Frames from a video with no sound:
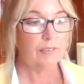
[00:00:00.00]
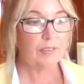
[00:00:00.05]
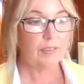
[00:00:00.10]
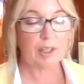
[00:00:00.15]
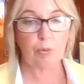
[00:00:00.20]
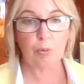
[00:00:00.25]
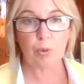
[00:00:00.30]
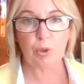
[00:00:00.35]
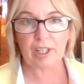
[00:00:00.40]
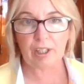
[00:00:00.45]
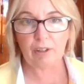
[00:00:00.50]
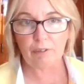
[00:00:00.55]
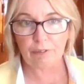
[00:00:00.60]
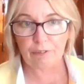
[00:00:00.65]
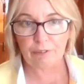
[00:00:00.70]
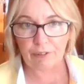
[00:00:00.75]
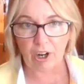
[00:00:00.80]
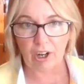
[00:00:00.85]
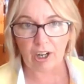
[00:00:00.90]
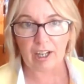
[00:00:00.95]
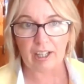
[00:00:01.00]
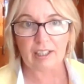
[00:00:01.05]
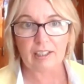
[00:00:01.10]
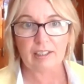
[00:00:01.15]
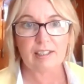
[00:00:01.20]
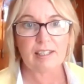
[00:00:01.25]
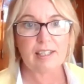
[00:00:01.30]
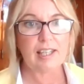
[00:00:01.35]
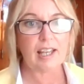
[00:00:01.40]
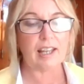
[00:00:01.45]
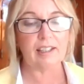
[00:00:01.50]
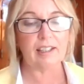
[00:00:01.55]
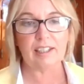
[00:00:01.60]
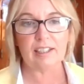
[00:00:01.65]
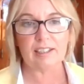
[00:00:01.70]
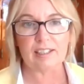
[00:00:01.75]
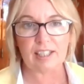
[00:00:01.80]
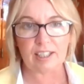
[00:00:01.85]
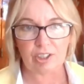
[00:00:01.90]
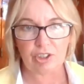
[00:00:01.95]
They will get fines and
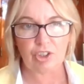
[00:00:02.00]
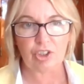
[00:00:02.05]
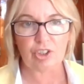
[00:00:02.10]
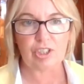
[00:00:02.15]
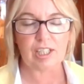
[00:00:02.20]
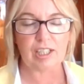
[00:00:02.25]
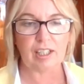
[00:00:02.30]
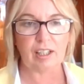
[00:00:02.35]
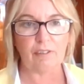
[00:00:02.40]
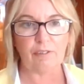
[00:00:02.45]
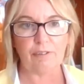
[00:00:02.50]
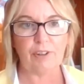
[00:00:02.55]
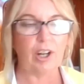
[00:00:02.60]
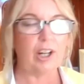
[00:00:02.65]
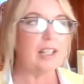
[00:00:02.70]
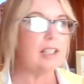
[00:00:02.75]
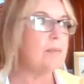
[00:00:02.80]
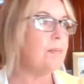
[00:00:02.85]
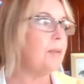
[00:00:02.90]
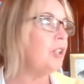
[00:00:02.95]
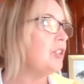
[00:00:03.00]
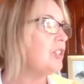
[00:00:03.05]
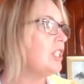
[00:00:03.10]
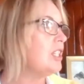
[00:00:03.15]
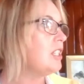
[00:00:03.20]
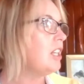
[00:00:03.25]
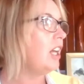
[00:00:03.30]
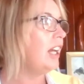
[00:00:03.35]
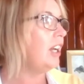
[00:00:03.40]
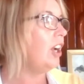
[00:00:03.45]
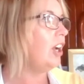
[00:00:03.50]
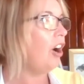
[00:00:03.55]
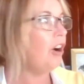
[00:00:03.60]
continue to get fines because it's like,